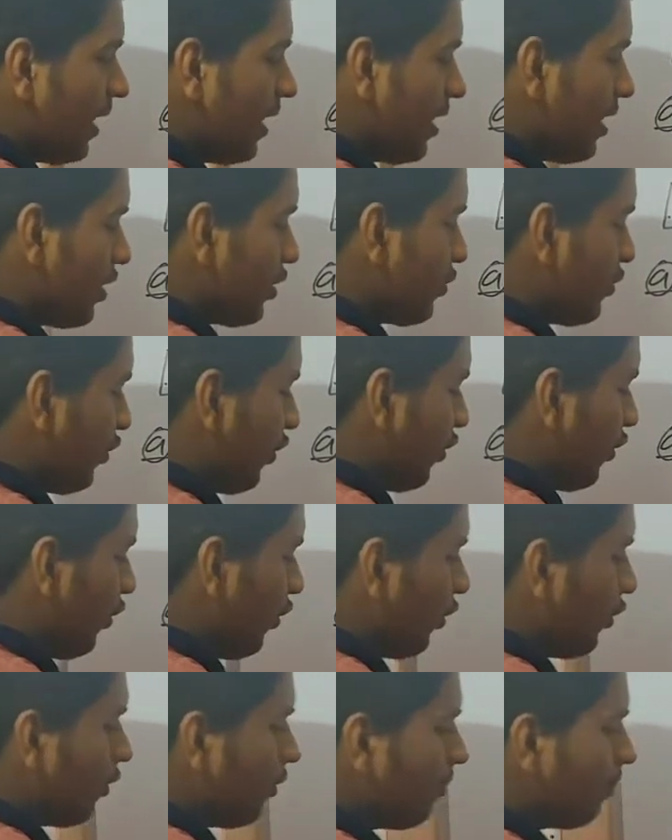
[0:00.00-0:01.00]
So
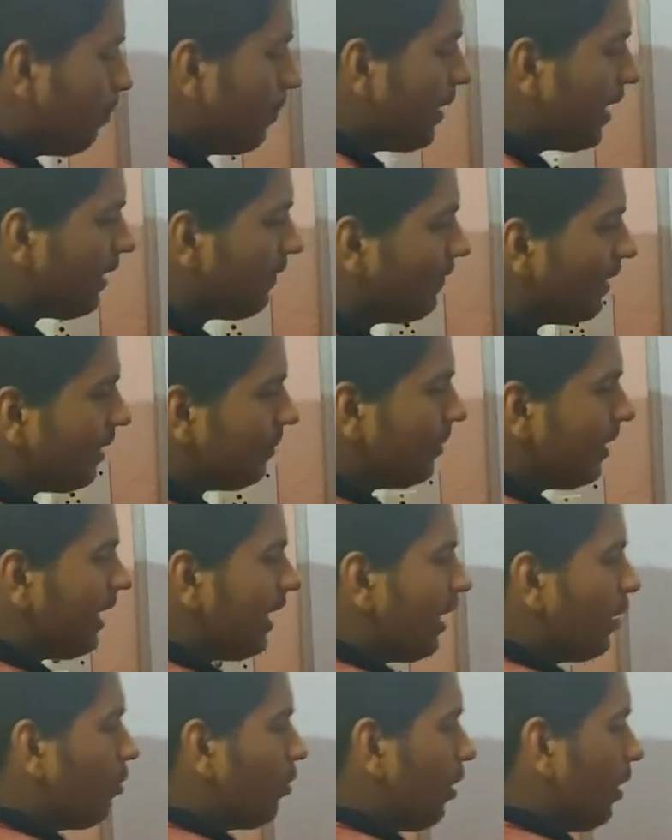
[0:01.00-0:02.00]
b will be
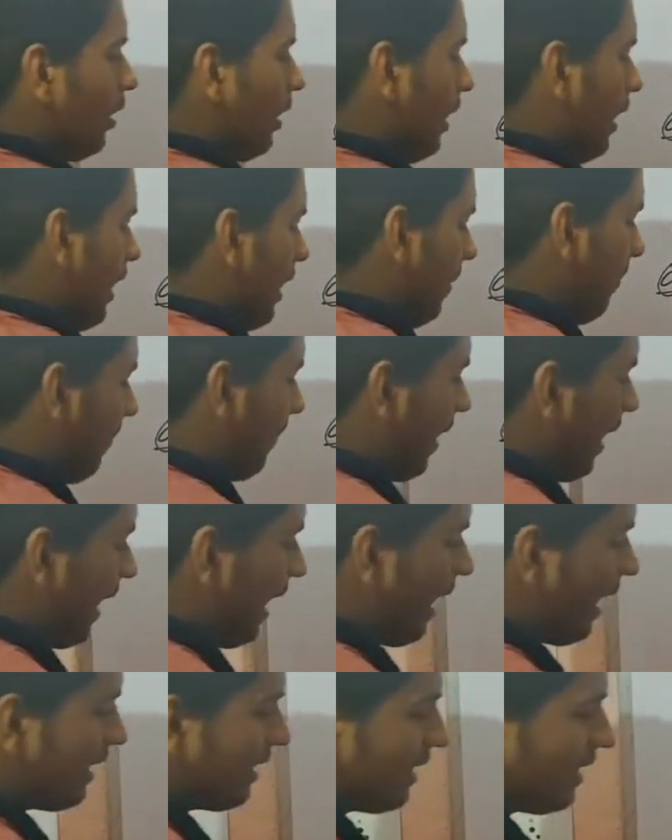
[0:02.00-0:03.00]
equal,
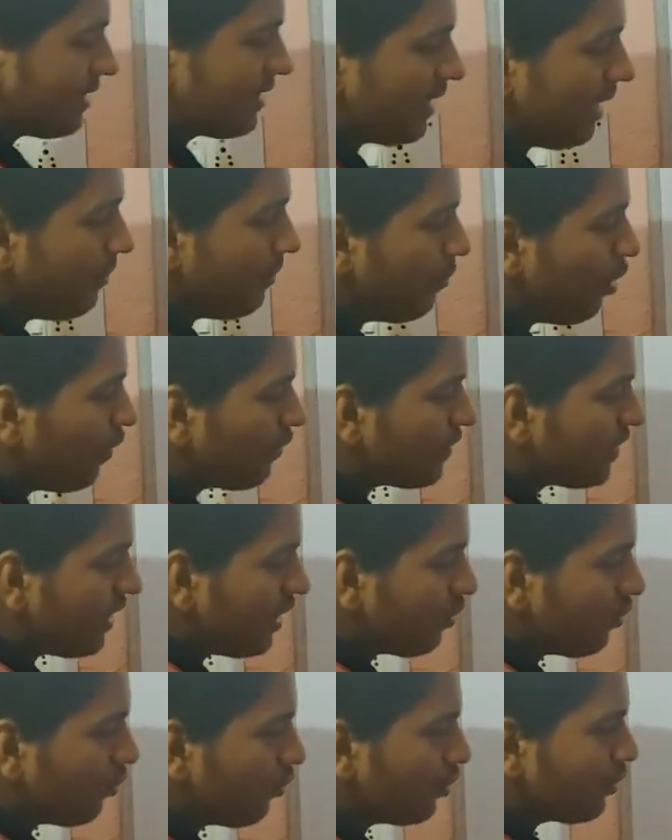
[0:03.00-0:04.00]
the sum of
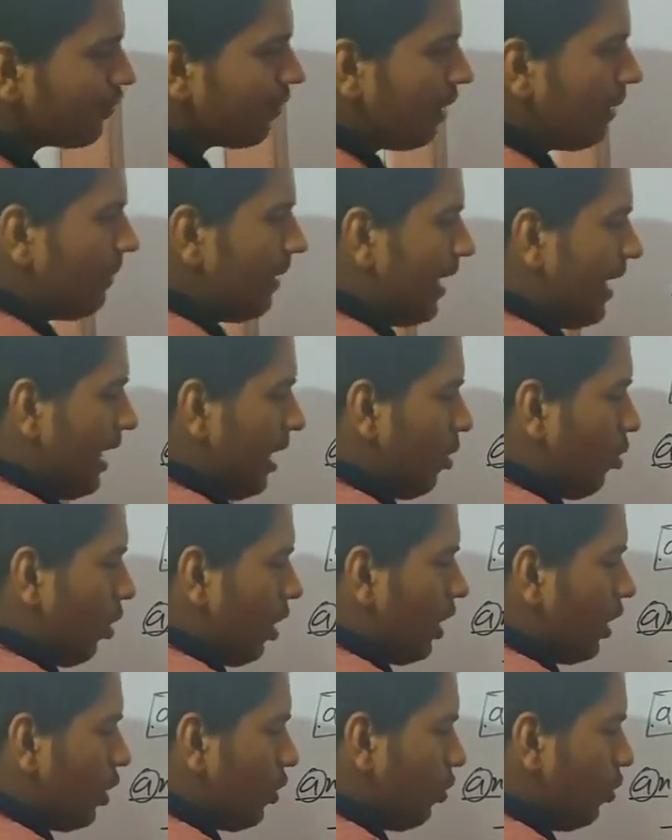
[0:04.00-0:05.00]
zeros will be equal
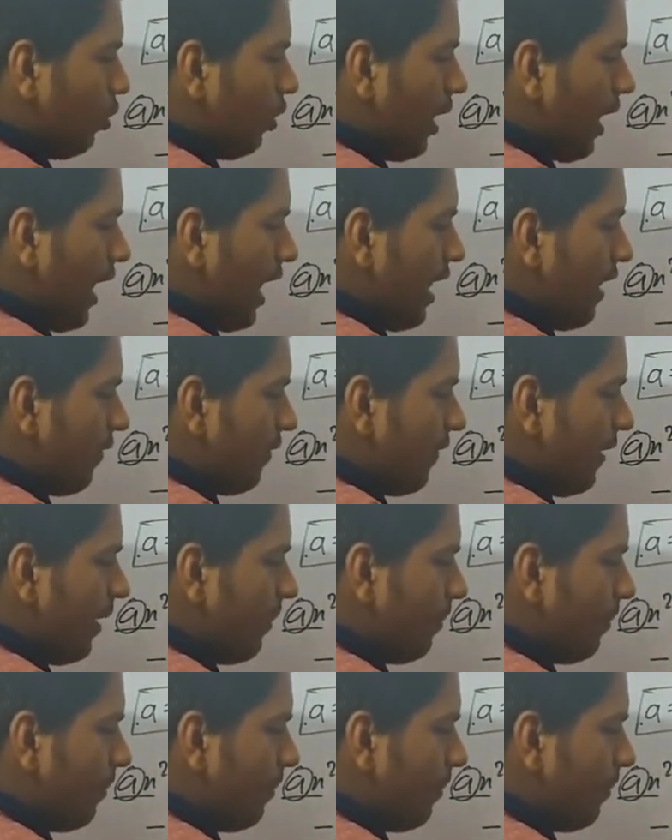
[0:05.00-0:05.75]
to alpha plus